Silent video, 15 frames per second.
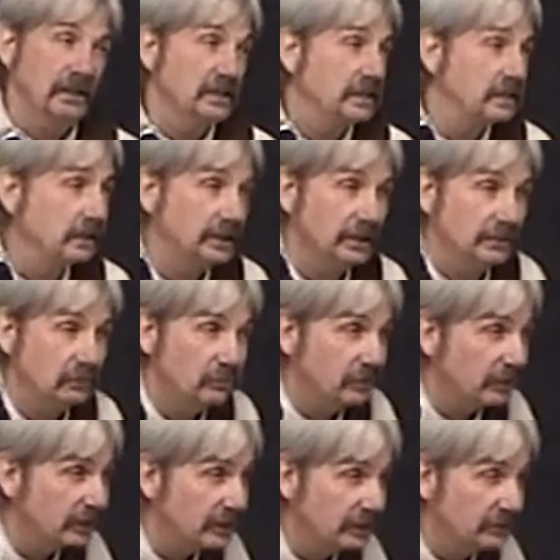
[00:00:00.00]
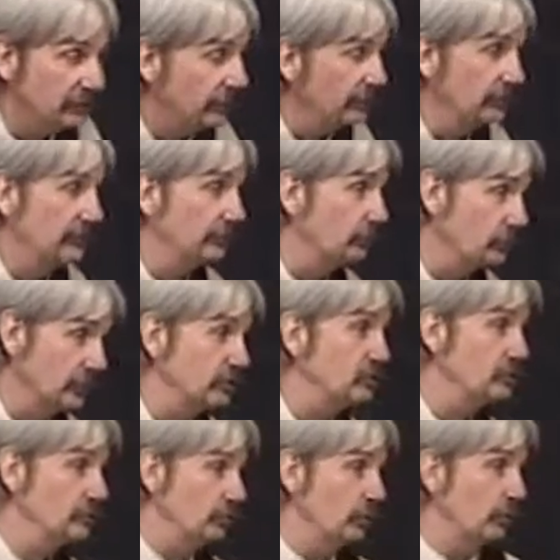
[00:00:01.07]
he comes and he sees that we're,
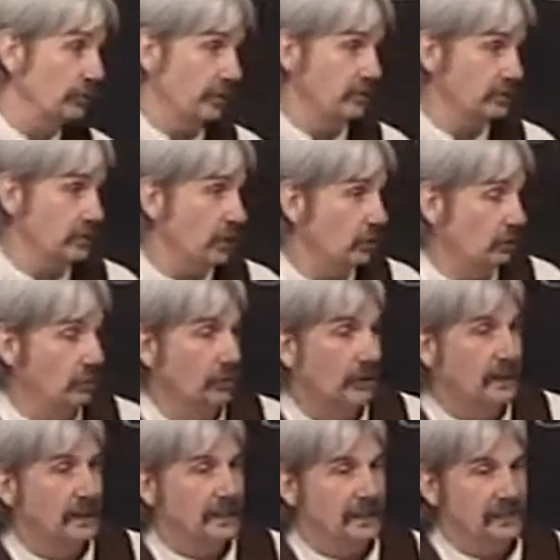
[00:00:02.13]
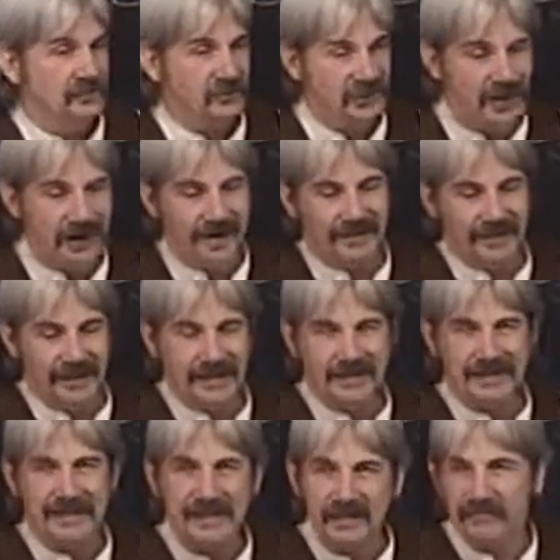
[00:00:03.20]
there's no, it's not
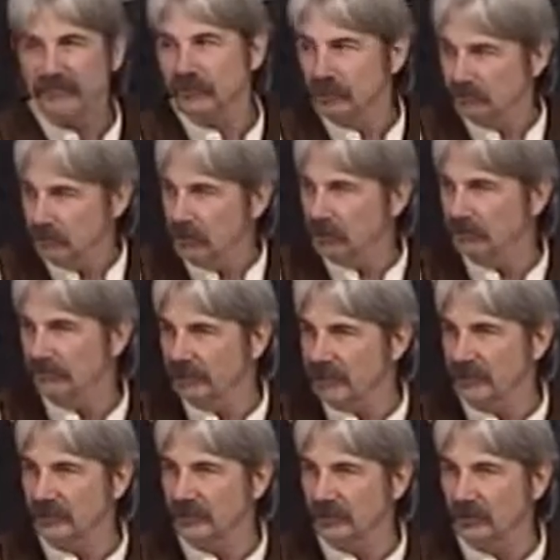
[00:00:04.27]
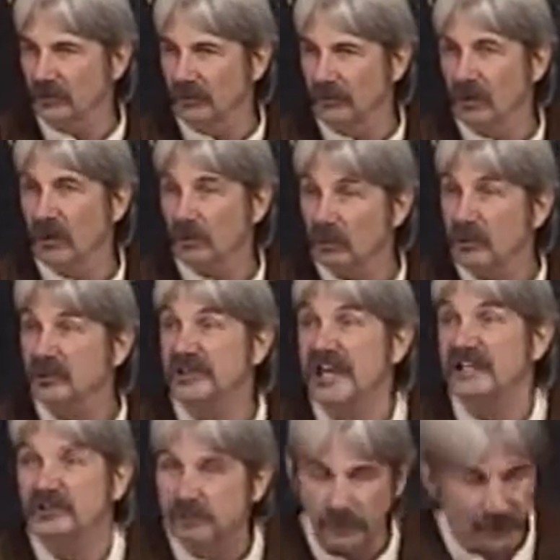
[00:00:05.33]
a evil motivation going on. We're
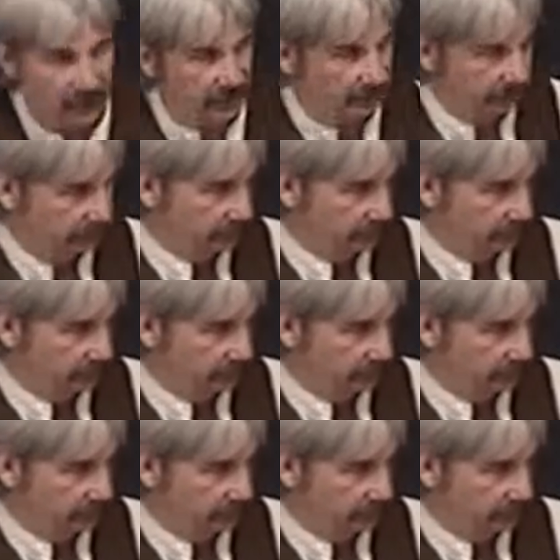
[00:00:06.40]
desperate.